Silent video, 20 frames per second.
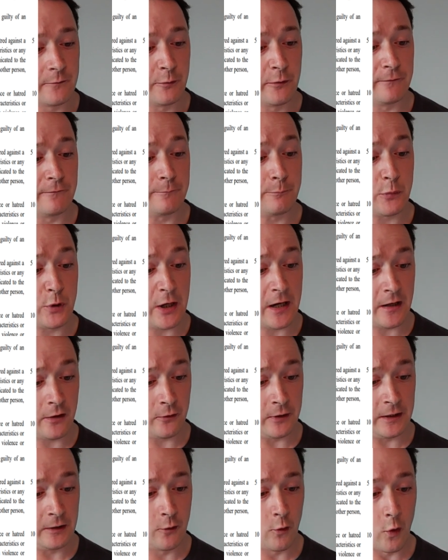of
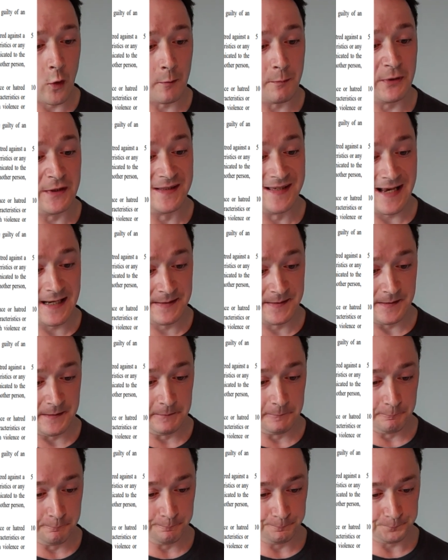preparing or
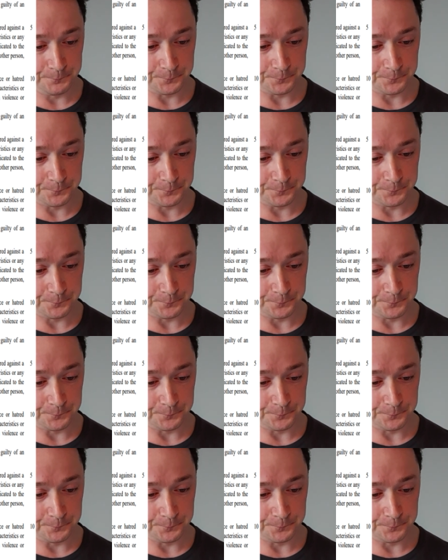possessing